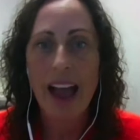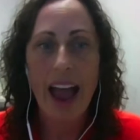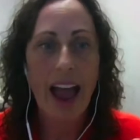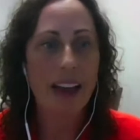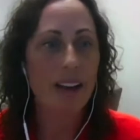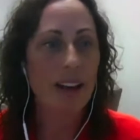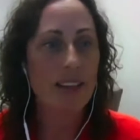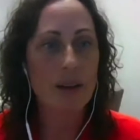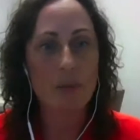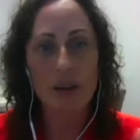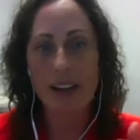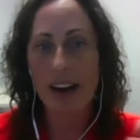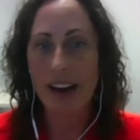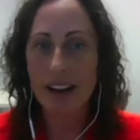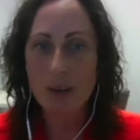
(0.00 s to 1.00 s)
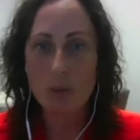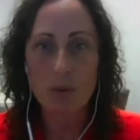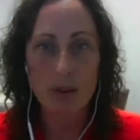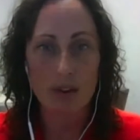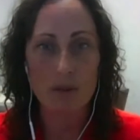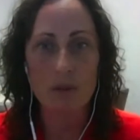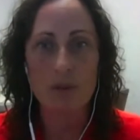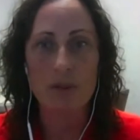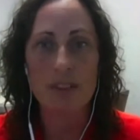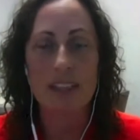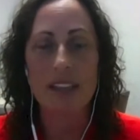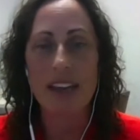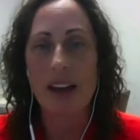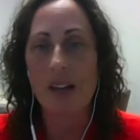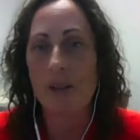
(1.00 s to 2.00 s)
And then we kind of work through it
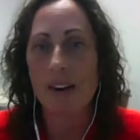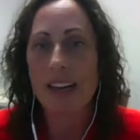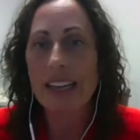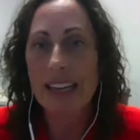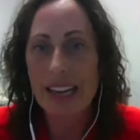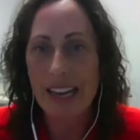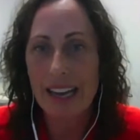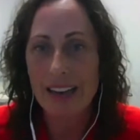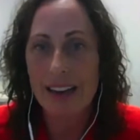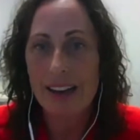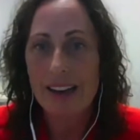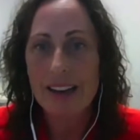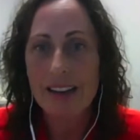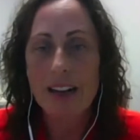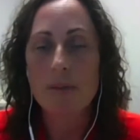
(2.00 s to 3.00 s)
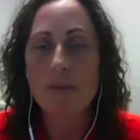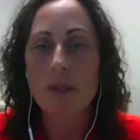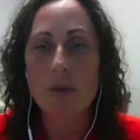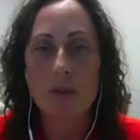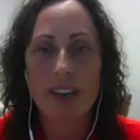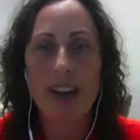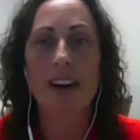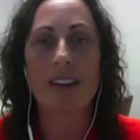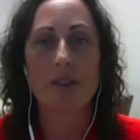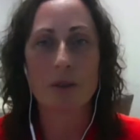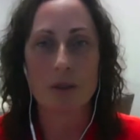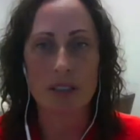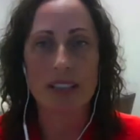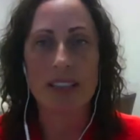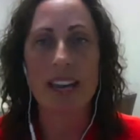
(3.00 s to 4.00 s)
together and again, come to an
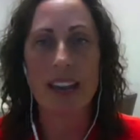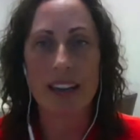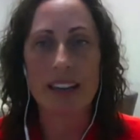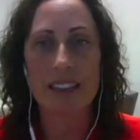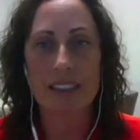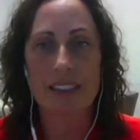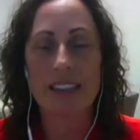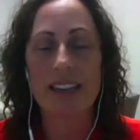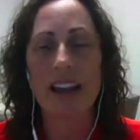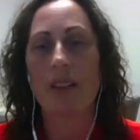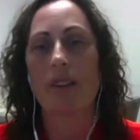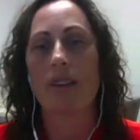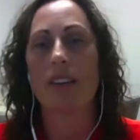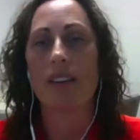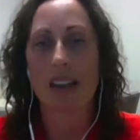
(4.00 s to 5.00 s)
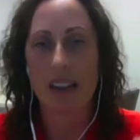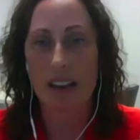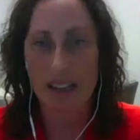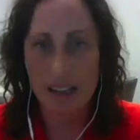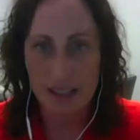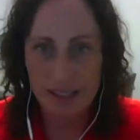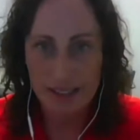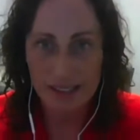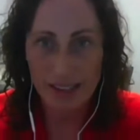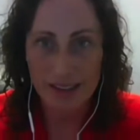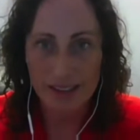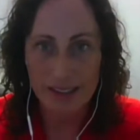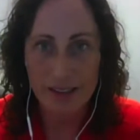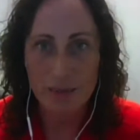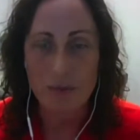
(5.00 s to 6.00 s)
understanding together and then a
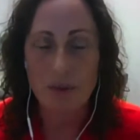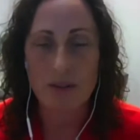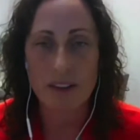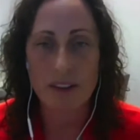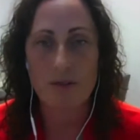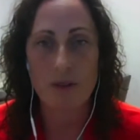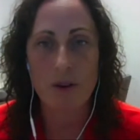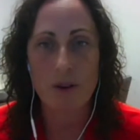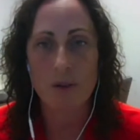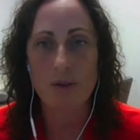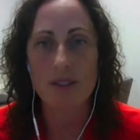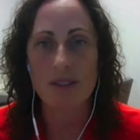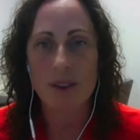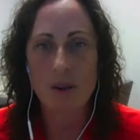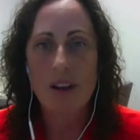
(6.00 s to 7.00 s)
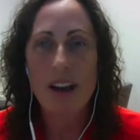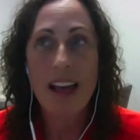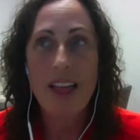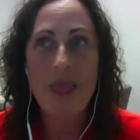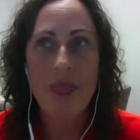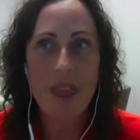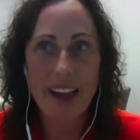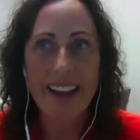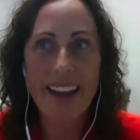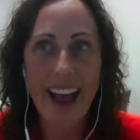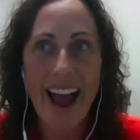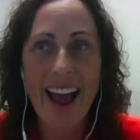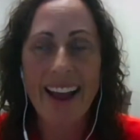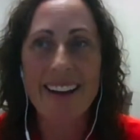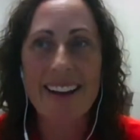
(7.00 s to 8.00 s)
consensus moving forward. So they
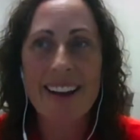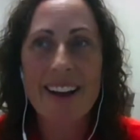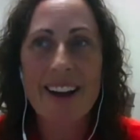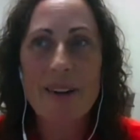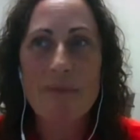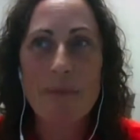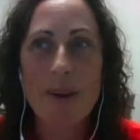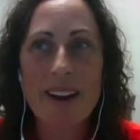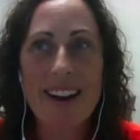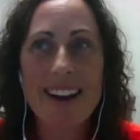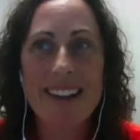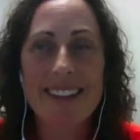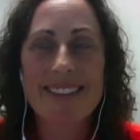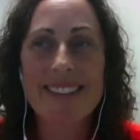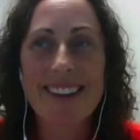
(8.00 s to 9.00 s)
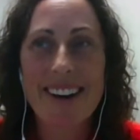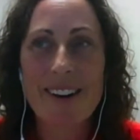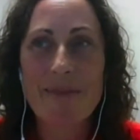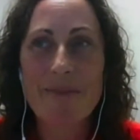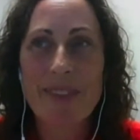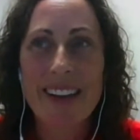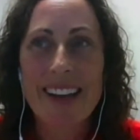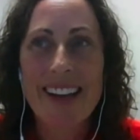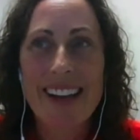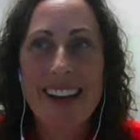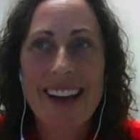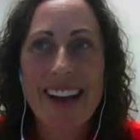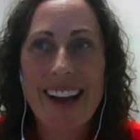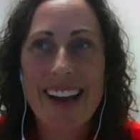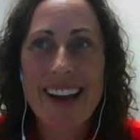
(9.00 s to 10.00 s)
can, but
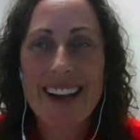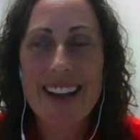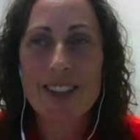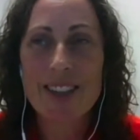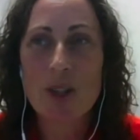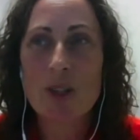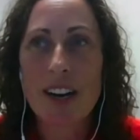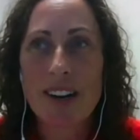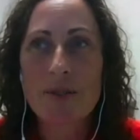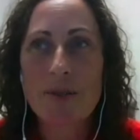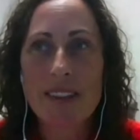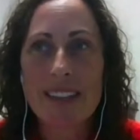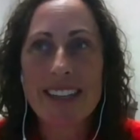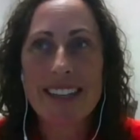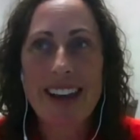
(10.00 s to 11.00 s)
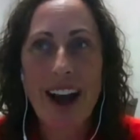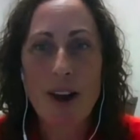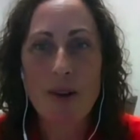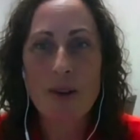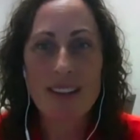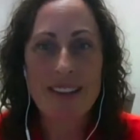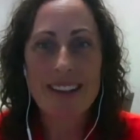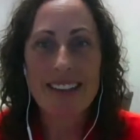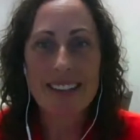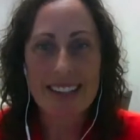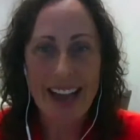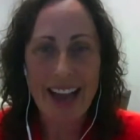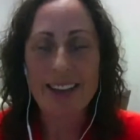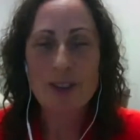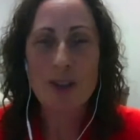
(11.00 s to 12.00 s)
it's generally not with the
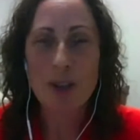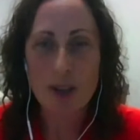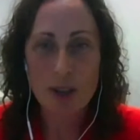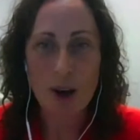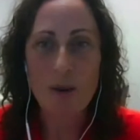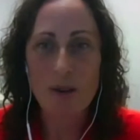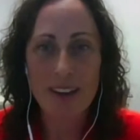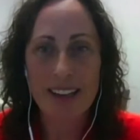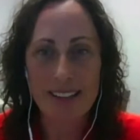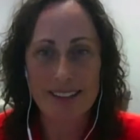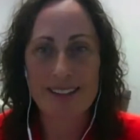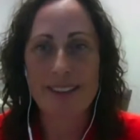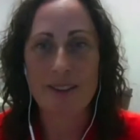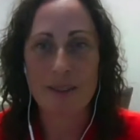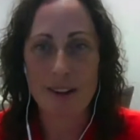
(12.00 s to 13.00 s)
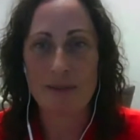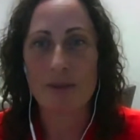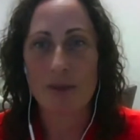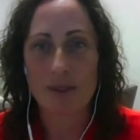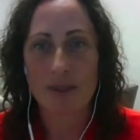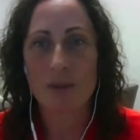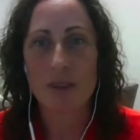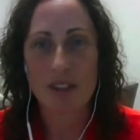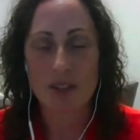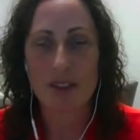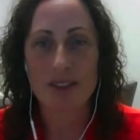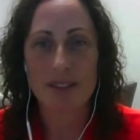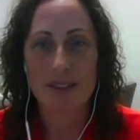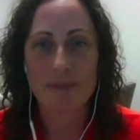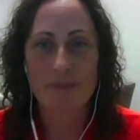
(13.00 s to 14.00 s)
intent to go against their loved one's
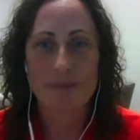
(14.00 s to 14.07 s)
wishes.